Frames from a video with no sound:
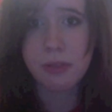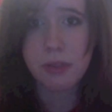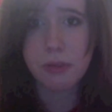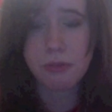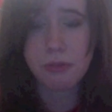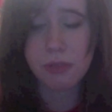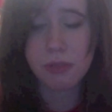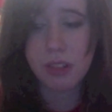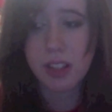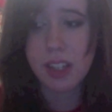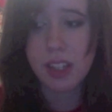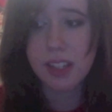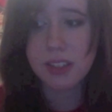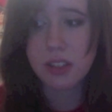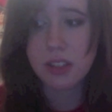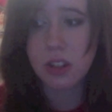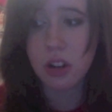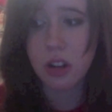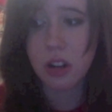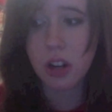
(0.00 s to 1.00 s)
released
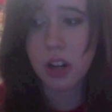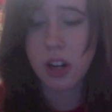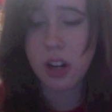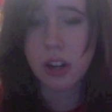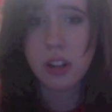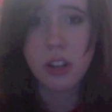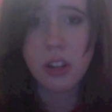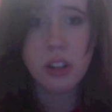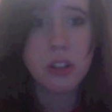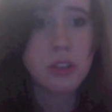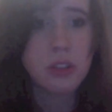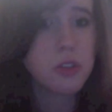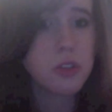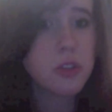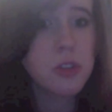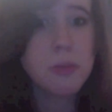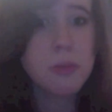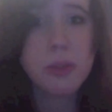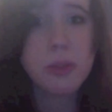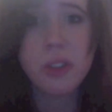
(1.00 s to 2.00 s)
are
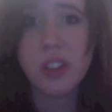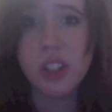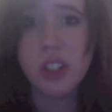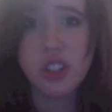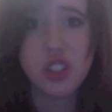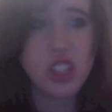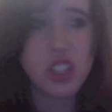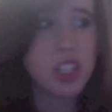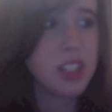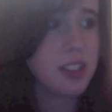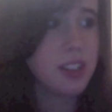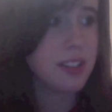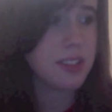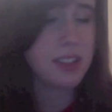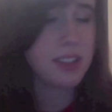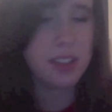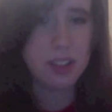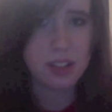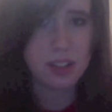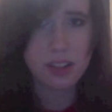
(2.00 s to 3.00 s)
super ingenious
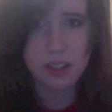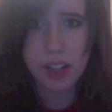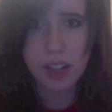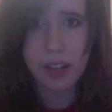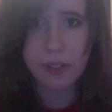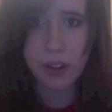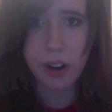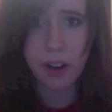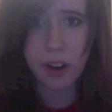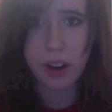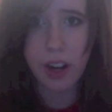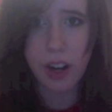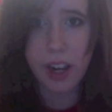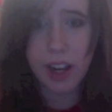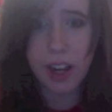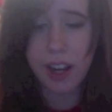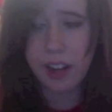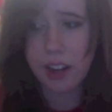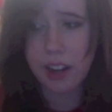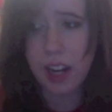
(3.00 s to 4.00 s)
and clever,
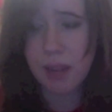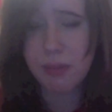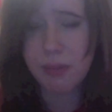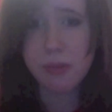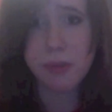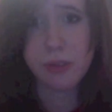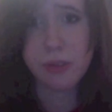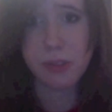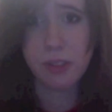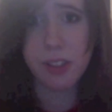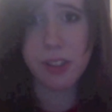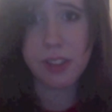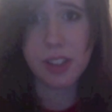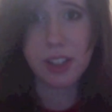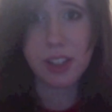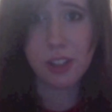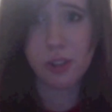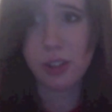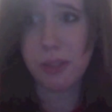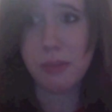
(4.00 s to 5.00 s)
and I personally
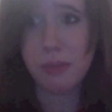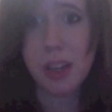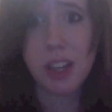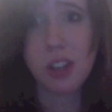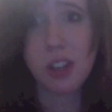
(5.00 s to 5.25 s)
think you could make a